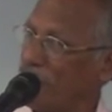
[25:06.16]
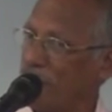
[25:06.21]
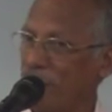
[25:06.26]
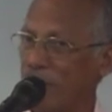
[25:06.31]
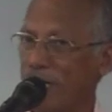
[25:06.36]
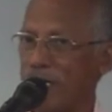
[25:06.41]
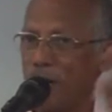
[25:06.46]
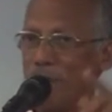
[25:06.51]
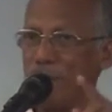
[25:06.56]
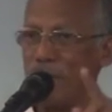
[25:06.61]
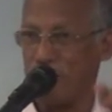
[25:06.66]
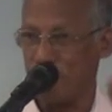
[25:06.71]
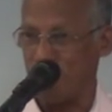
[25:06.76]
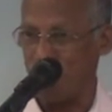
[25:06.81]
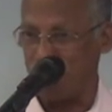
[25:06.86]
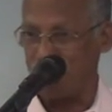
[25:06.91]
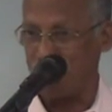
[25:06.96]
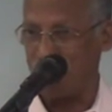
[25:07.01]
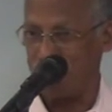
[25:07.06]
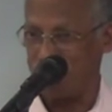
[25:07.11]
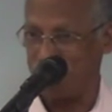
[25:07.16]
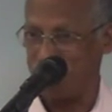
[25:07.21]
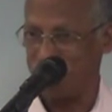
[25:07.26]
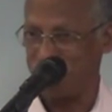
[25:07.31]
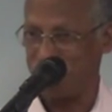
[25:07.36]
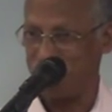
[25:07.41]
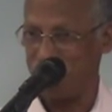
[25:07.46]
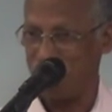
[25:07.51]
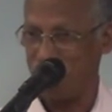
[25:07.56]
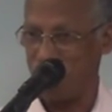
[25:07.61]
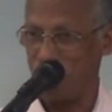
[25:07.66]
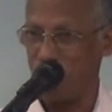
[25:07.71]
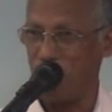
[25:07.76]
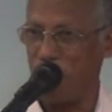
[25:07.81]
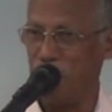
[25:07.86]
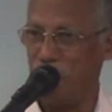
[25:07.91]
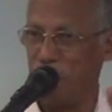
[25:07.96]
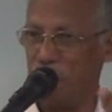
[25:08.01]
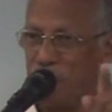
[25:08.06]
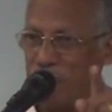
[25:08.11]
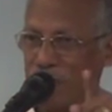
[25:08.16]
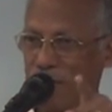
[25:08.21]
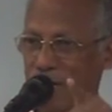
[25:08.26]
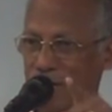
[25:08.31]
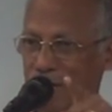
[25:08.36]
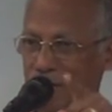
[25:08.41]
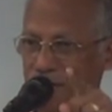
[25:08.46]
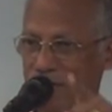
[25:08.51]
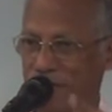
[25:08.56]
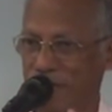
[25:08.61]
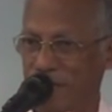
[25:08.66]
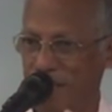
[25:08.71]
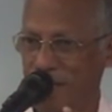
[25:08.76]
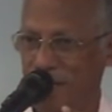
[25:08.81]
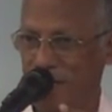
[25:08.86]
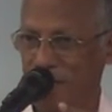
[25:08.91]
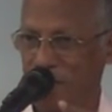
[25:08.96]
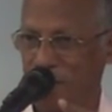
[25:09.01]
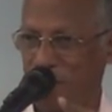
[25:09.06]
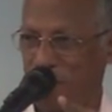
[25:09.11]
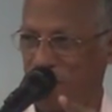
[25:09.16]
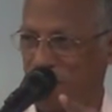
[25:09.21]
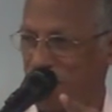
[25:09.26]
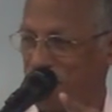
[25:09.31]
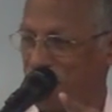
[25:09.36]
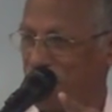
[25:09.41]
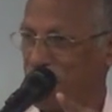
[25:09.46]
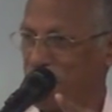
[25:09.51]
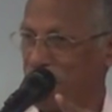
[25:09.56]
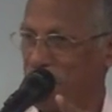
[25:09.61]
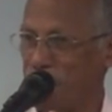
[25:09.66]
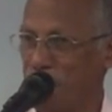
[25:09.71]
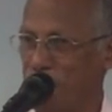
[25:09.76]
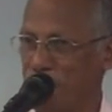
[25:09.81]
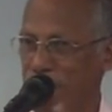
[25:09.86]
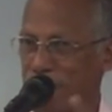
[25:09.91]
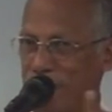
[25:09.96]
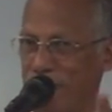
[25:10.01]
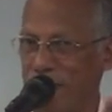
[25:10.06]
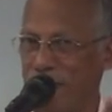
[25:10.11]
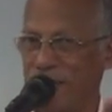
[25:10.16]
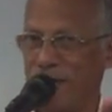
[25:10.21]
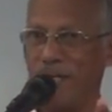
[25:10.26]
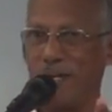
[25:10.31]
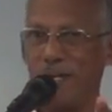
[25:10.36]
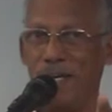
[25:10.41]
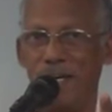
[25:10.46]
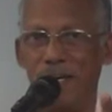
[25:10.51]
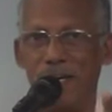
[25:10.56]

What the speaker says: We'll come across. When you shall see, remember that?